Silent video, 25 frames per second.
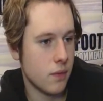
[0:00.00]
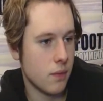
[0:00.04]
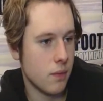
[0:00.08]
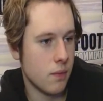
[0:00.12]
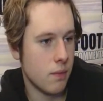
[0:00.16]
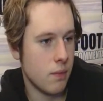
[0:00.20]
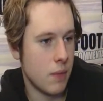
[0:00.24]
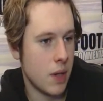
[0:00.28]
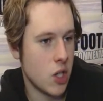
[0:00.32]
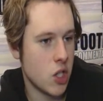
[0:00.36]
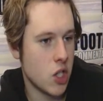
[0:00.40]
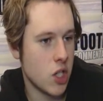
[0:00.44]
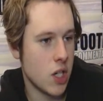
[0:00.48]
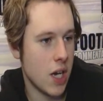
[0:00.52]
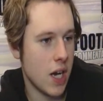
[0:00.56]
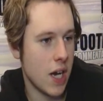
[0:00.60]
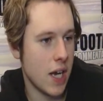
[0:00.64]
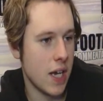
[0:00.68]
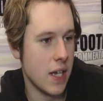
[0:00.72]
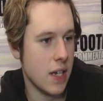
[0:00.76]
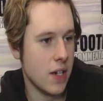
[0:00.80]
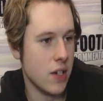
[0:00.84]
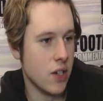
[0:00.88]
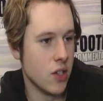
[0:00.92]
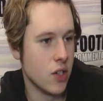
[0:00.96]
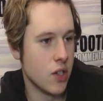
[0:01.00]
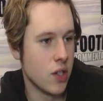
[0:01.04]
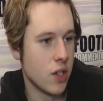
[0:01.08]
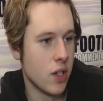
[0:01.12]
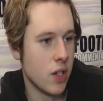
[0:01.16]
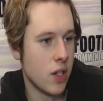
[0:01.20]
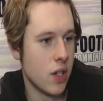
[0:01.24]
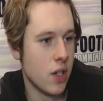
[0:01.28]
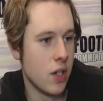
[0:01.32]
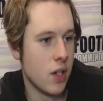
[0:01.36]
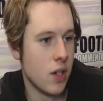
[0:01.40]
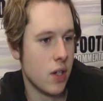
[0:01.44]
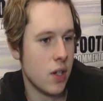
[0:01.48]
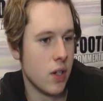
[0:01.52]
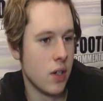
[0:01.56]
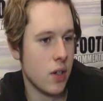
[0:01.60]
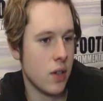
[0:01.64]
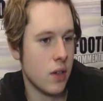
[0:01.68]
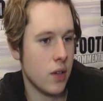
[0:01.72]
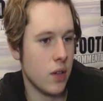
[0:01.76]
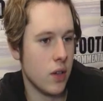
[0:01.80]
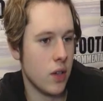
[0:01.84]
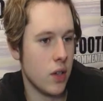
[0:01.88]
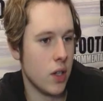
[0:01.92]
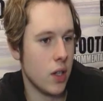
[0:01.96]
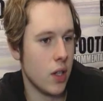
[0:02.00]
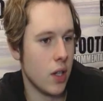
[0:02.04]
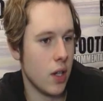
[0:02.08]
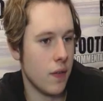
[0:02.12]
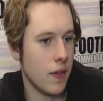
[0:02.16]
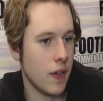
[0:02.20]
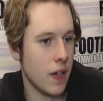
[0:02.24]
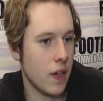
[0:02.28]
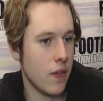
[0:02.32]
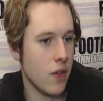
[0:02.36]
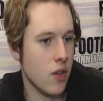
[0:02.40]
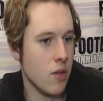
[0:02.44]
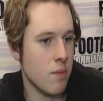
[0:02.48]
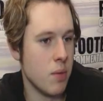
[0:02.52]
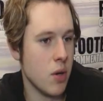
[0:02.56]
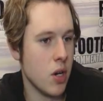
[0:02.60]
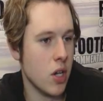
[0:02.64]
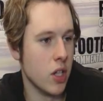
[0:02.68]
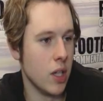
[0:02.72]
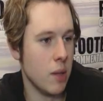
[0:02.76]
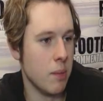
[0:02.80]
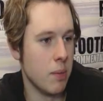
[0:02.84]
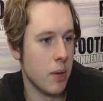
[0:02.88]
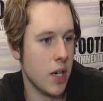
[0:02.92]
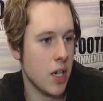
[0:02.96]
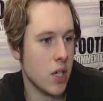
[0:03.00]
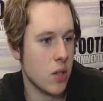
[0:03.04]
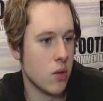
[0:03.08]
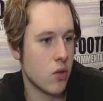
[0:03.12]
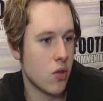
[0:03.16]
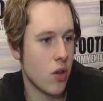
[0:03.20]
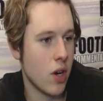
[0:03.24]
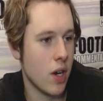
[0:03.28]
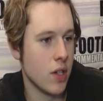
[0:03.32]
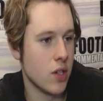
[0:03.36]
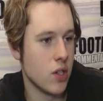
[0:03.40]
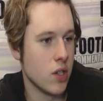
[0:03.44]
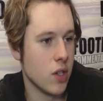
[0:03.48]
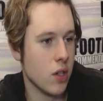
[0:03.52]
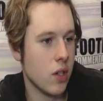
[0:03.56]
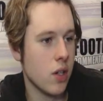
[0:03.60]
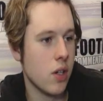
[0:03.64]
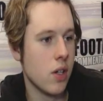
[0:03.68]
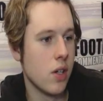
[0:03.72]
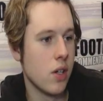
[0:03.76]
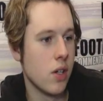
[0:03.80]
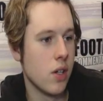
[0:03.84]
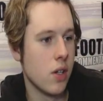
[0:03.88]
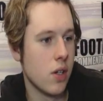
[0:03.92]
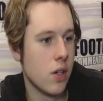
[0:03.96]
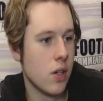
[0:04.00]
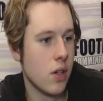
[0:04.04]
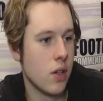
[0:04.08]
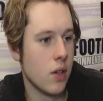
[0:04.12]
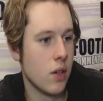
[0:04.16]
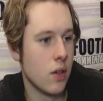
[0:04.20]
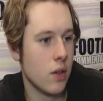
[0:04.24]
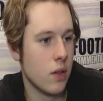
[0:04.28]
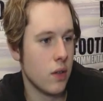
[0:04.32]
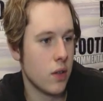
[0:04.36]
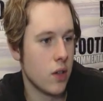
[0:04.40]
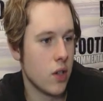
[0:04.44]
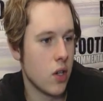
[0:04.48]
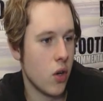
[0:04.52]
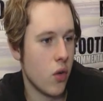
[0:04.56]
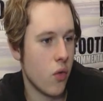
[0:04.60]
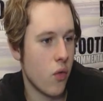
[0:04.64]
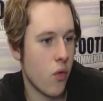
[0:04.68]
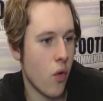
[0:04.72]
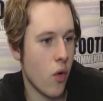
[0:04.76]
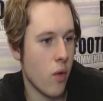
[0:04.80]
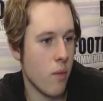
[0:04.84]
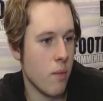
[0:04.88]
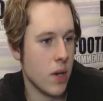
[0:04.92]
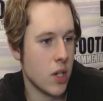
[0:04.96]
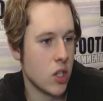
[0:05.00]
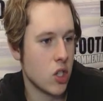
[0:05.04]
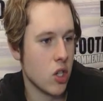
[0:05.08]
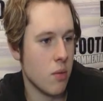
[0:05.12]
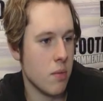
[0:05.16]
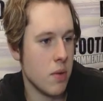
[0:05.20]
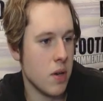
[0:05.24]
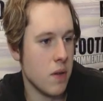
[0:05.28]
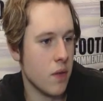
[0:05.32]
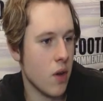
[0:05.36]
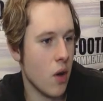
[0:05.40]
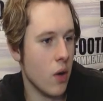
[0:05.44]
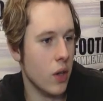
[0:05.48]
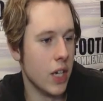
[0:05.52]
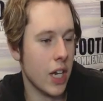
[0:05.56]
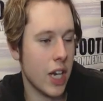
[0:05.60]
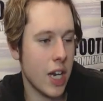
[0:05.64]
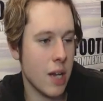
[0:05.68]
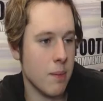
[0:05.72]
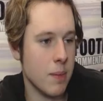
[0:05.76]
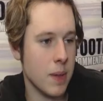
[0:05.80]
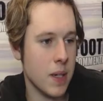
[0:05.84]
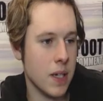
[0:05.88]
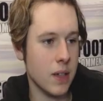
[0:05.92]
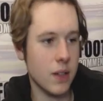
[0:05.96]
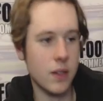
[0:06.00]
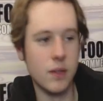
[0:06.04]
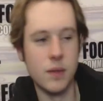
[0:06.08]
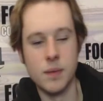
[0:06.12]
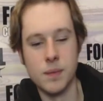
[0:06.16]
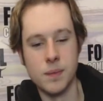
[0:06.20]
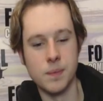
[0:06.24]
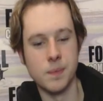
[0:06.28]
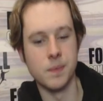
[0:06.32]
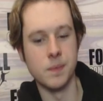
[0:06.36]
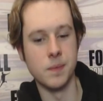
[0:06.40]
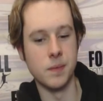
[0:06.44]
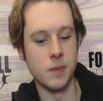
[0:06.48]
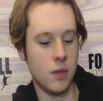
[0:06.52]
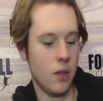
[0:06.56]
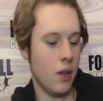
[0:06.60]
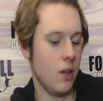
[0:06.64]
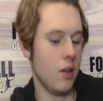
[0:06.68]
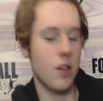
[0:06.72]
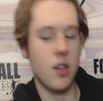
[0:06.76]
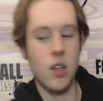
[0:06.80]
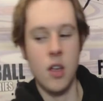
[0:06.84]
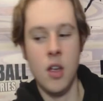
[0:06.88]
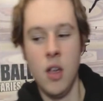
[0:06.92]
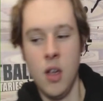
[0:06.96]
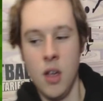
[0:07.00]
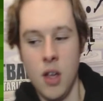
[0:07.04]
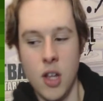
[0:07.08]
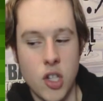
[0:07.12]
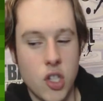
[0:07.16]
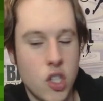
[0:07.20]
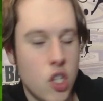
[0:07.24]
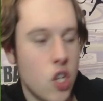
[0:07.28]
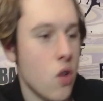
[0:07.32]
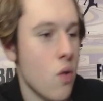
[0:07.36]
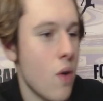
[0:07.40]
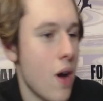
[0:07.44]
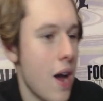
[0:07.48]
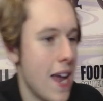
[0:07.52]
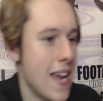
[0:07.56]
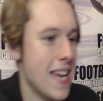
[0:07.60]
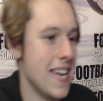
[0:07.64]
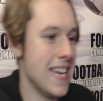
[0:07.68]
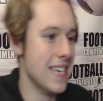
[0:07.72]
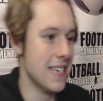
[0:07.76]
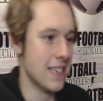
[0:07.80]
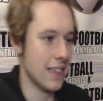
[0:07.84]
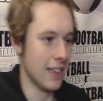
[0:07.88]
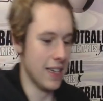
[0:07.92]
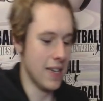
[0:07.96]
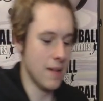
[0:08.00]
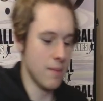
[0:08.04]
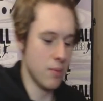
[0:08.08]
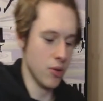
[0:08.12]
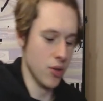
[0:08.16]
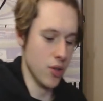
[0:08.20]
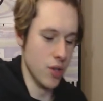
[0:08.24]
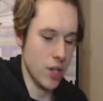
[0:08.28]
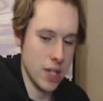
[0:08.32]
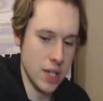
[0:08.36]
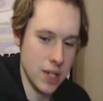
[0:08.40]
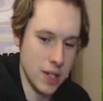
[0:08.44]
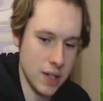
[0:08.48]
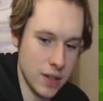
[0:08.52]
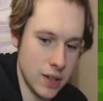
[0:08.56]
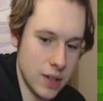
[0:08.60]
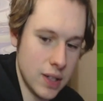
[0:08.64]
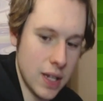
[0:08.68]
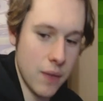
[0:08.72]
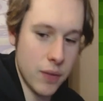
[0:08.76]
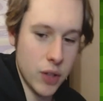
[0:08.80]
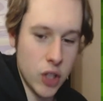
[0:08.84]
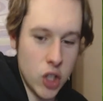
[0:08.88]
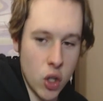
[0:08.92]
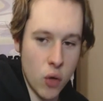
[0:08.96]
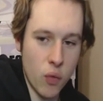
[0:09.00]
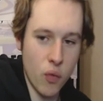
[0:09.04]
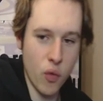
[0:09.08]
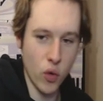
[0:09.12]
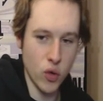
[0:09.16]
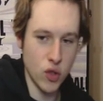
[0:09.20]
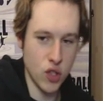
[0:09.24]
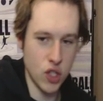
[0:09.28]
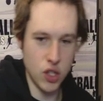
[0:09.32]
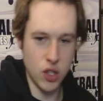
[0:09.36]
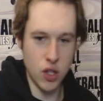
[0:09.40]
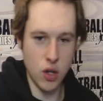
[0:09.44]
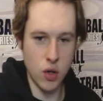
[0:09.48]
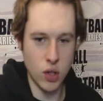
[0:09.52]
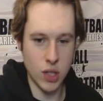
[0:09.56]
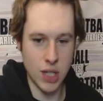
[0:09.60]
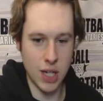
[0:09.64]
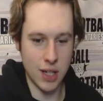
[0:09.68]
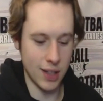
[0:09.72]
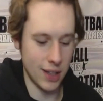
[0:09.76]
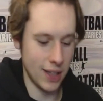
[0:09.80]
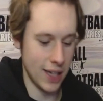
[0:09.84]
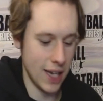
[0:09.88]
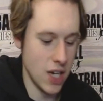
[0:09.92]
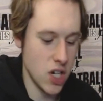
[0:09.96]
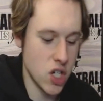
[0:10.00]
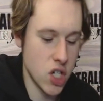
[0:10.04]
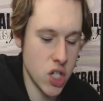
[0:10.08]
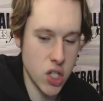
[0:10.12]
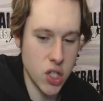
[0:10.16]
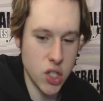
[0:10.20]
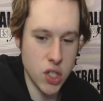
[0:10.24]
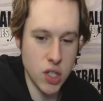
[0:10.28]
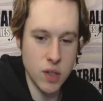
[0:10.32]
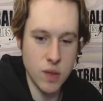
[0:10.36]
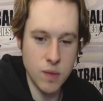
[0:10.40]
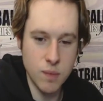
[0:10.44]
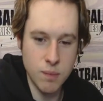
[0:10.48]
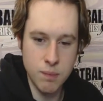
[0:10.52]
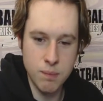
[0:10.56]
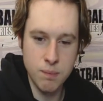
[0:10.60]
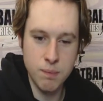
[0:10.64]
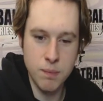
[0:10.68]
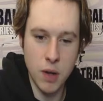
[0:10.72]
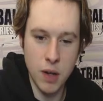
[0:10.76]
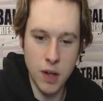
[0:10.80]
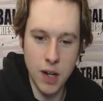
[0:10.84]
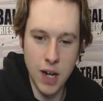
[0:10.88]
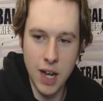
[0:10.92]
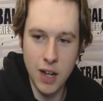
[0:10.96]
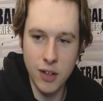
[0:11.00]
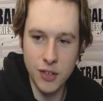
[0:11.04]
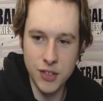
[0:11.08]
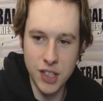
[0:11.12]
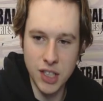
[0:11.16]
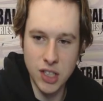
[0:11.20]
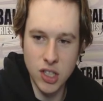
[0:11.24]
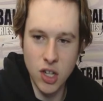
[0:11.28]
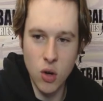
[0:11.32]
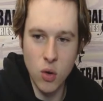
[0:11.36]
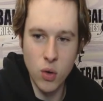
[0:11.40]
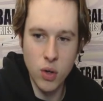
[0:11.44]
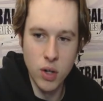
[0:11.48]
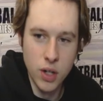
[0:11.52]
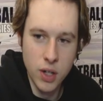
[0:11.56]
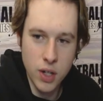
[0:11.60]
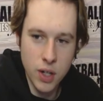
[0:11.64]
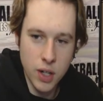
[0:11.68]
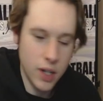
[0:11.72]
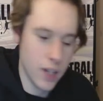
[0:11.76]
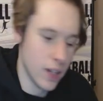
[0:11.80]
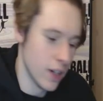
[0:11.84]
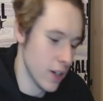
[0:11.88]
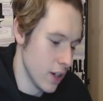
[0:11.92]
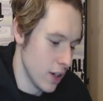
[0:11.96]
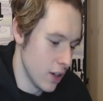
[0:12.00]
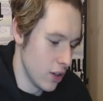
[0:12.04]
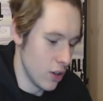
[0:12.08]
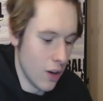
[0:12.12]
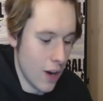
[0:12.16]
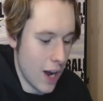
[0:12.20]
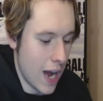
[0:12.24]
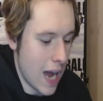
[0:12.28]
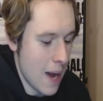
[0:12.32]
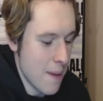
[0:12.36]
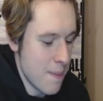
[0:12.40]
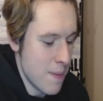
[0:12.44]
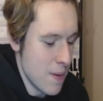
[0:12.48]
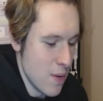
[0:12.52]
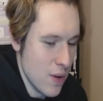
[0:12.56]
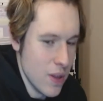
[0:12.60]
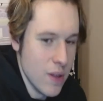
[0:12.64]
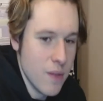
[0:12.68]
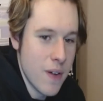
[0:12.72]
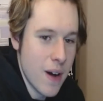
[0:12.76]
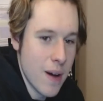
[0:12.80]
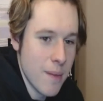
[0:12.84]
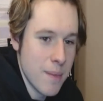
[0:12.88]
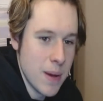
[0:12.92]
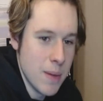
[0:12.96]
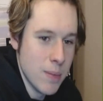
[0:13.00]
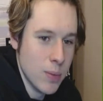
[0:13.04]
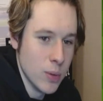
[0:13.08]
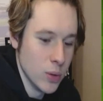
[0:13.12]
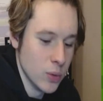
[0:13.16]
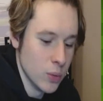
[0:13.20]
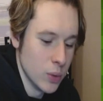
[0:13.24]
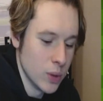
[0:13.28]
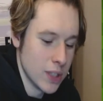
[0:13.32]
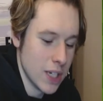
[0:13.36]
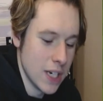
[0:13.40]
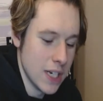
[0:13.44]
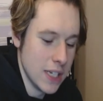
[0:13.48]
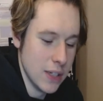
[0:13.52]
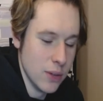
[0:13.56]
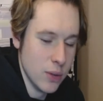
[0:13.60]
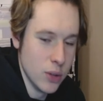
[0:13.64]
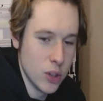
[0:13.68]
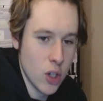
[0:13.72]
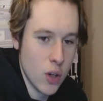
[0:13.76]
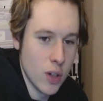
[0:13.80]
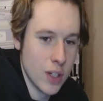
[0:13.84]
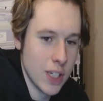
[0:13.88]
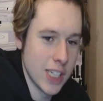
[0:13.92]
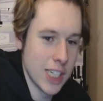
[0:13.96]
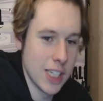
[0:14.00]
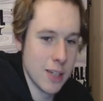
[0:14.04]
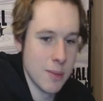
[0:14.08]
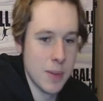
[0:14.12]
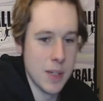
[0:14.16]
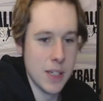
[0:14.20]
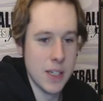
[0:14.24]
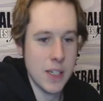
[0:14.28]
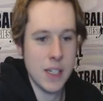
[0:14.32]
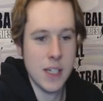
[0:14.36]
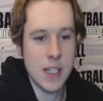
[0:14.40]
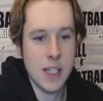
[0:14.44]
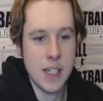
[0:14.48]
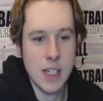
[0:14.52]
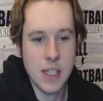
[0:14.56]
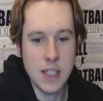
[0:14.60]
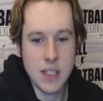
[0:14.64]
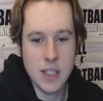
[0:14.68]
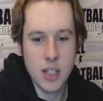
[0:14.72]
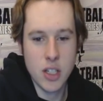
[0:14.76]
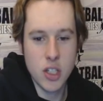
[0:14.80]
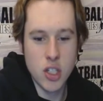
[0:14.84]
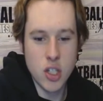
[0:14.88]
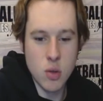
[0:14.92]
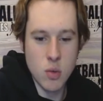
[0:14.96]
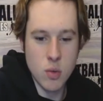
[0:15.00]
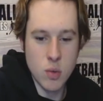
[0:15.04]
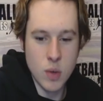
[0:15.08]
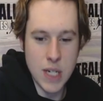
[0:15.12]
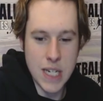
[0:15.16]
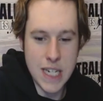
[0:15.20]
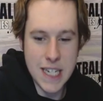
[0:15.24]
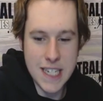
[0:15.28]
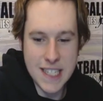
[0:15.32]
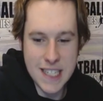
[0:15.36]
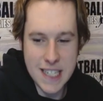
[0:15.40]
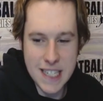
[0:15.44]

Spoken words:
Manchester United as I think a few Burnley players were trying to confront McTominay of going down a bit too easily, but he definitely confronted those allegations and held his own. Not happy with the fact people were saying he was going down a bit too easy